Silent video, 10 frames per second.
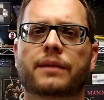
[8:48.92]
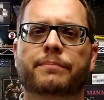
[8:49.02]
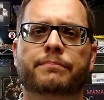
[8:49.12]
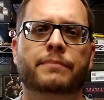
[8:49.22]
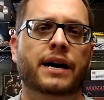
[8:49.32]

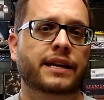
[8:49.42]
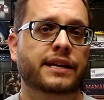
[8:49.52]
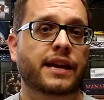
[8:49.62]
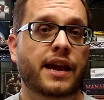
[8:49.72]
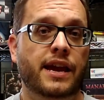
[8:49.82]

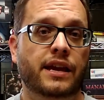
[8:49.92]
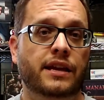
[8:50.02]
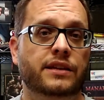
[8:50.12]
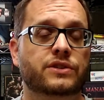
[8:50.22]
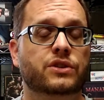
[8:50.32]
Maya Kay
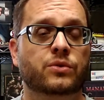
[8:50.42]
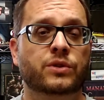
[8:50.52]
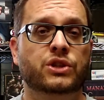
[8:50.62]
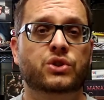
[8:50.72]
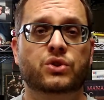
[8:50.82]
is
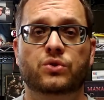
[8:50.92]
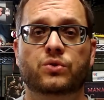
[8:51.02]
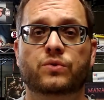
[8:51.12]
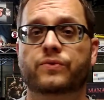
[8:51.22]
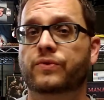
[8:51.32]
going
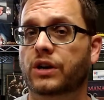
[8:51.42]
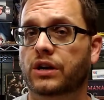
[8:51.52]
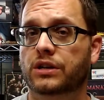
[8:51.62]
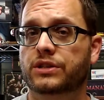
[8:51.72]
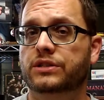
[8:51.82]
to
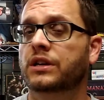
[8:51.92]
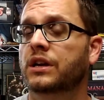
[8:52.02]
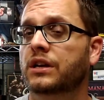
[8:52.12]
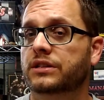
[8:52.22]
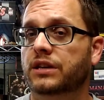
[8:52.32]
first
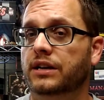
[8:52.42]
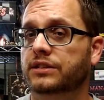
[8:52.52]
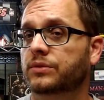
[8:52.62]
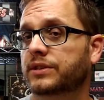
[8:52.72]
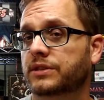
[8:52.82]
talk
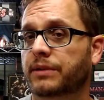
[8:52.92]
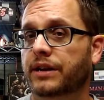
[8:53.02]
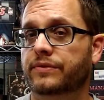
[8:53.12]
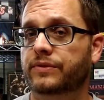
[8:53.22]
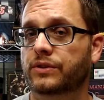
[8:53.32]
to us
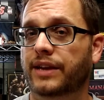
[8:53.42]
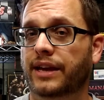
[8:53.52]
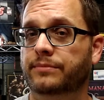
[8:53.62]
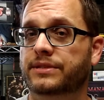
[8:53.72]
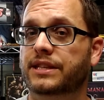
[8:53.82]
about a few
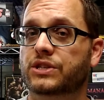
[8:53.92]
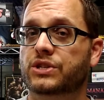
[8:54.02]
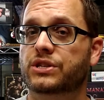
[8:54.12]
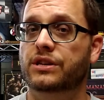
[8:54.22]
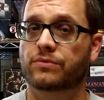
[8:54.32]
games that
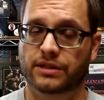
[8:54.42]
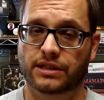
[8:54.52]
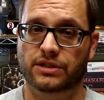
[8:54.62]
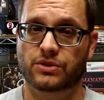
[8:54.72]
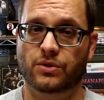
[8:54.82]
she
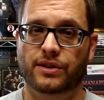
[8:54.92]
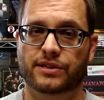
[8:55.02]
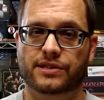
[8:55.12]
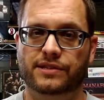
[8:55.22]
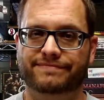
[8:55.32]
really
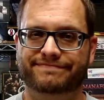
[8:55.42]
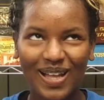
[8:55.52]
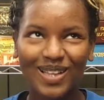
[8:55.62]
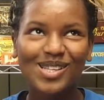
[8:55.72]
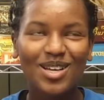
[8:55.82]
enjoys.
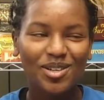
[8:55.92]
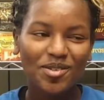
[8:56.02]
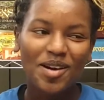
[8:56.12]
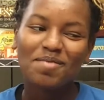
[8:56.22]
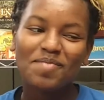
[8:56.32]

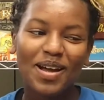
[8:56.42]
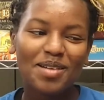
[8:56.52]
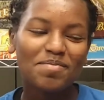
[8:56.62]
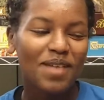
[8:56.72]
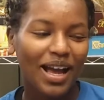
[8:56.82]
Hello, I'm
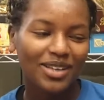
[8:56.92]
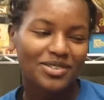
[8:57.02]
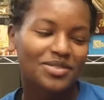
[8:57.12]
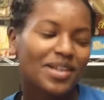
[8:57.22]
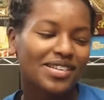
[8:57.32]
Maya
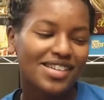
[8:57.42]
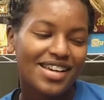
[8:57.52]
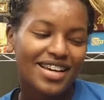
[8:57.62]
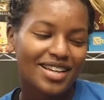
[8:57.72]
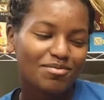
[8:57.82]
Maxwell,
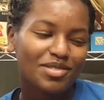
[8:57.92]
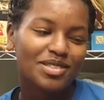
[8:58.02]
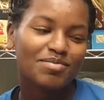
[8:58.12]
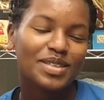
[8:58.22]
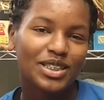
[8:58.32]
and I'm going
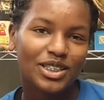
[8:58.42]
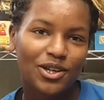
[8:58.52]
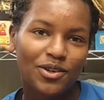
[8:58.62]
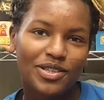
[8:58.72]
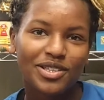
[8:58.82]
to be
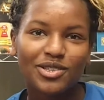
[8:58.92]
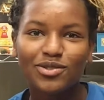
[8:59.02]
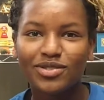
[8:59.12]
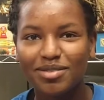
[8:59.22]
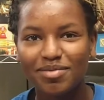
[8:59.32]
showing
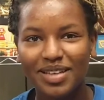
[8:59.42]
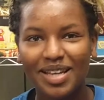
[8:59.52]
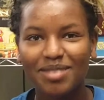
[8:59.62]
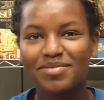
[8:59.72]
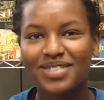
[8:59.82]
you some
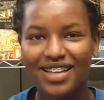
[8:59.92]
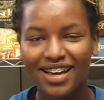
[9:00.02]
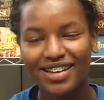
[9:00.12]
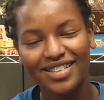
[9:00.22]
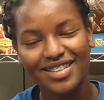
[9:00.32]
games
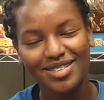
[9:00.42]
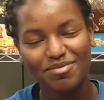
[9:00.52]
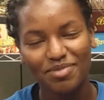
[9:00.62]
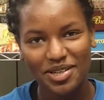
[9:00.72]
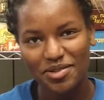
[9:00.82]
that I like to
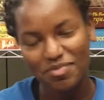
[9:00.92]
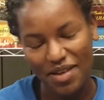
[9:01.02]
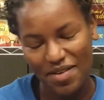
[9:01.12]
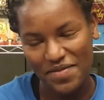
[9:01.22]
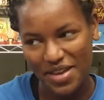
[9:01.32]
play with
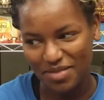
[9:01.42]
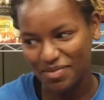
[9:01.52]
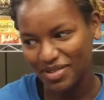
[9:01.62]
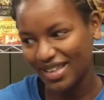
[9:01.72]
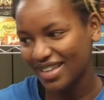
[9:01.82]
my
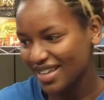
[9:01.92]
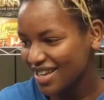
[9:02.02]
family.